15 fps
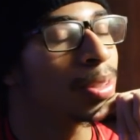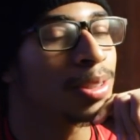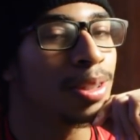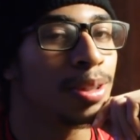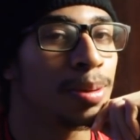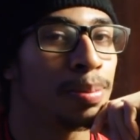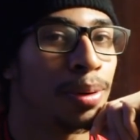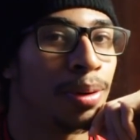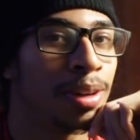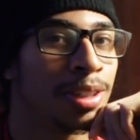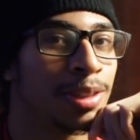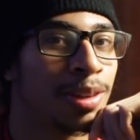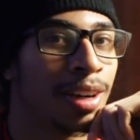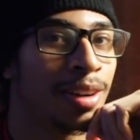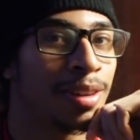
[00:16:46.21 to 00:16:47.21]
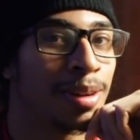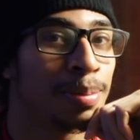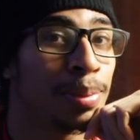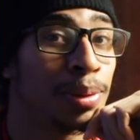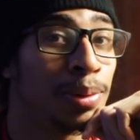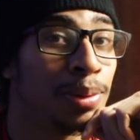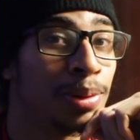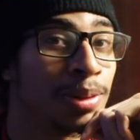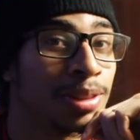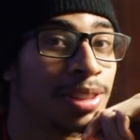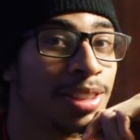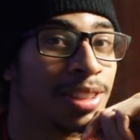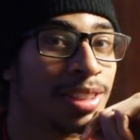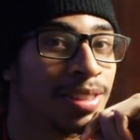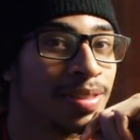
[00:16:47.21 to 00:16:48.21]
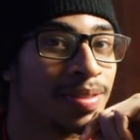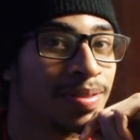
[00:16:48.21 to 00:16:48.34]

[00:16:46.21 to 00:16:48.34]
So your boy drowned in pools.